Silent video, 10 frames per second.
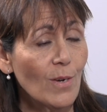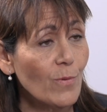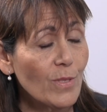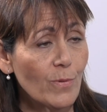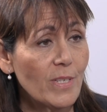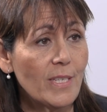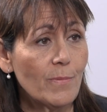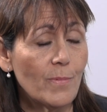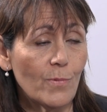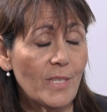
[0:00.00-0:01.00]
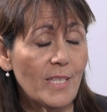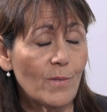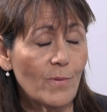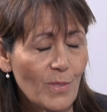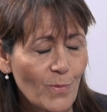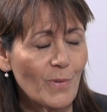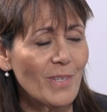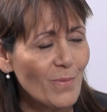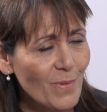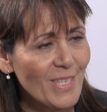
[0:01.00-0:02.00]
what we
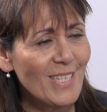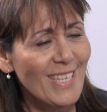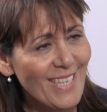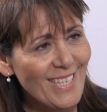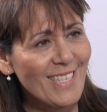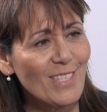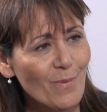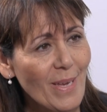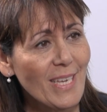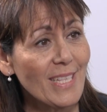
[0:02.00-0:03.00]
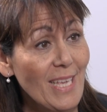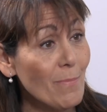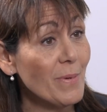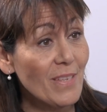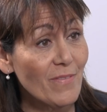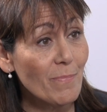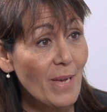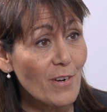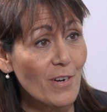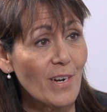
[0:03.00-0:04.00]
would need to make it happen even
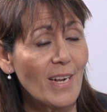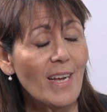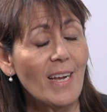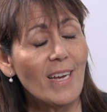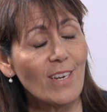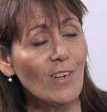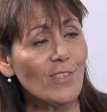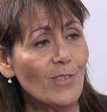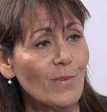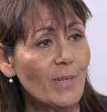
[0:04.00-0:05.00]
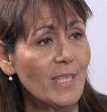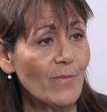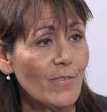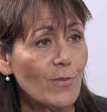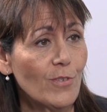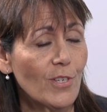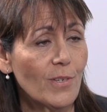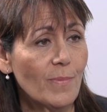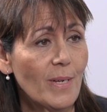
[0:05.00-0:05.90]
better, and also in the future